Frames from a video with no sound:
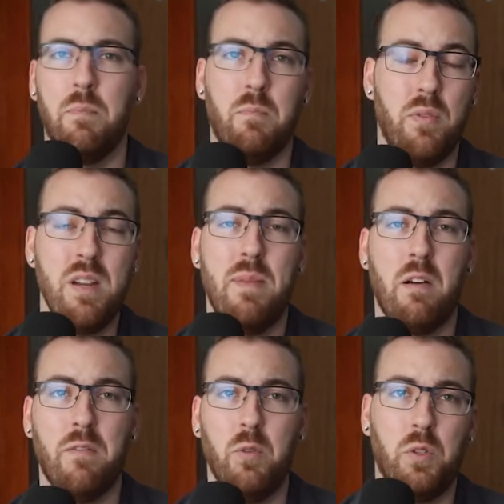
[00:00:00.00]
pretty
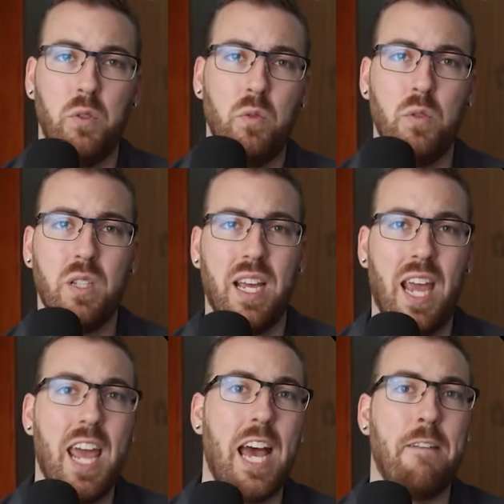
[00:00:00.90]
powerful tools like
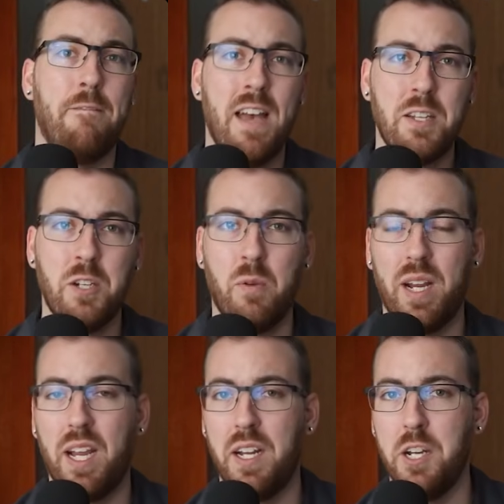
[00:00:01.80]
AI fastener
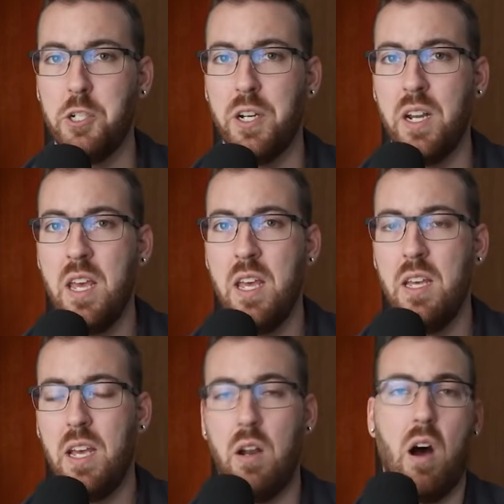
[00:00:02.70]
recognition
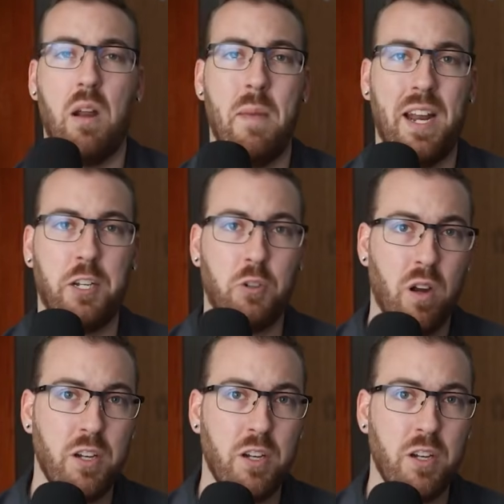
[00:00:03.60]
and automatic drawing